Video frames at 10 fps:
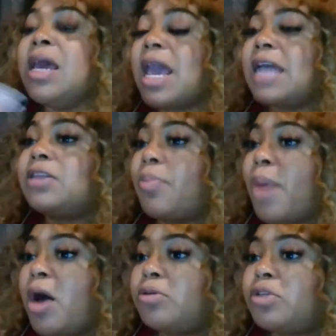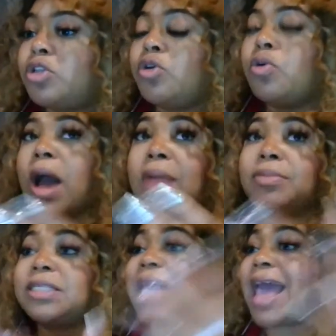as opposed to I'm
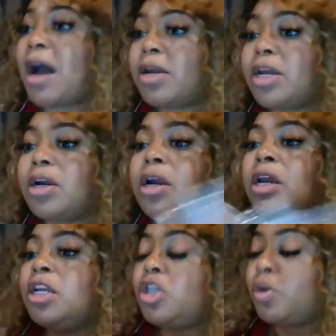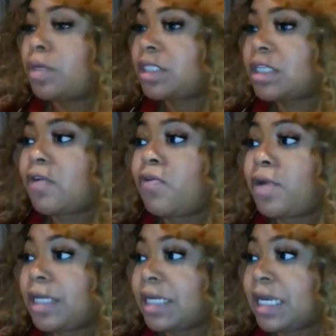just out here doing stuff
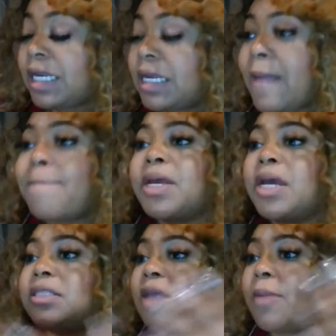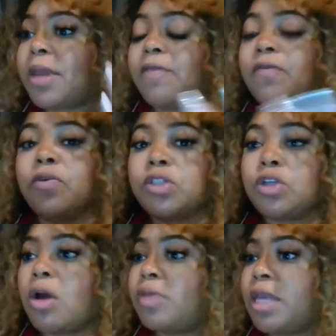willy-nilly because some
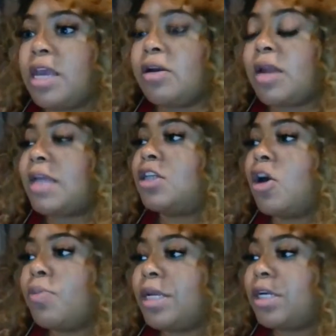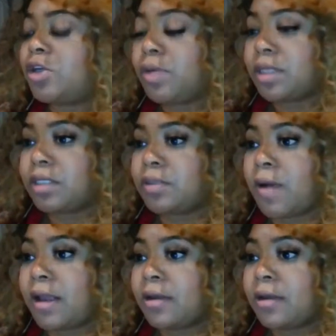influencer on the internet told me to do it this way.